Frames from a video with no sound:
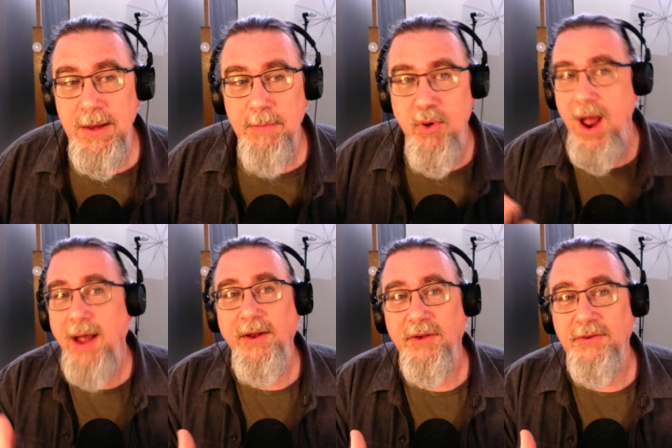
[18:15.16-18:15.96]

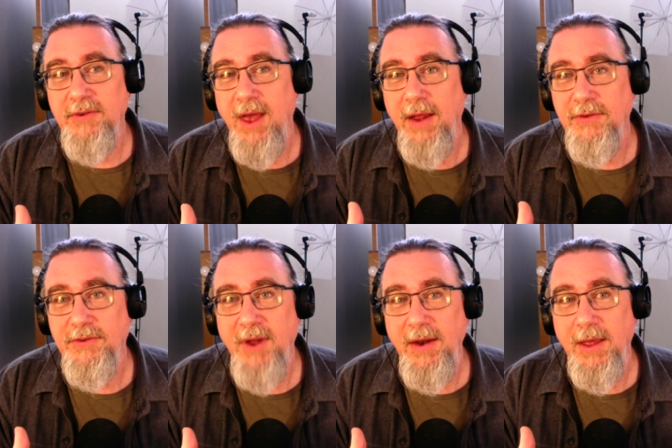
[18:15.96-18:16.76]
practice and
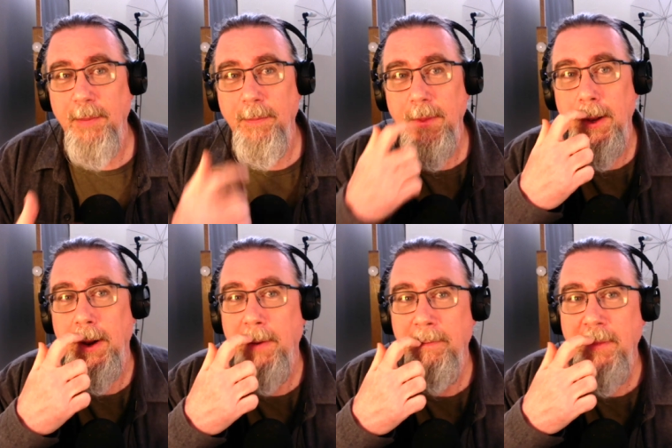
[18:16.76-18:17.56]
study, you
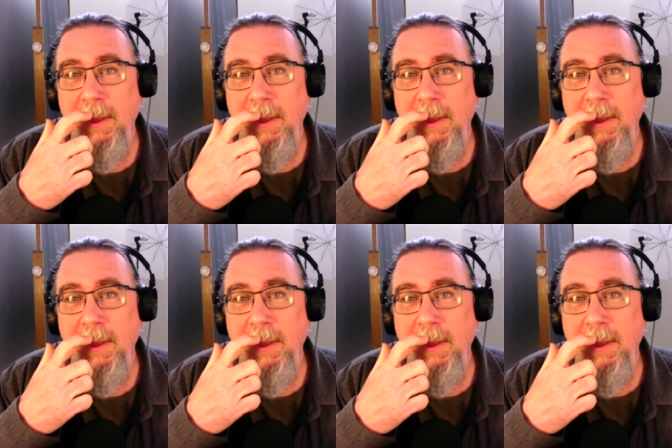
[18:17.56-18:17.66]
know,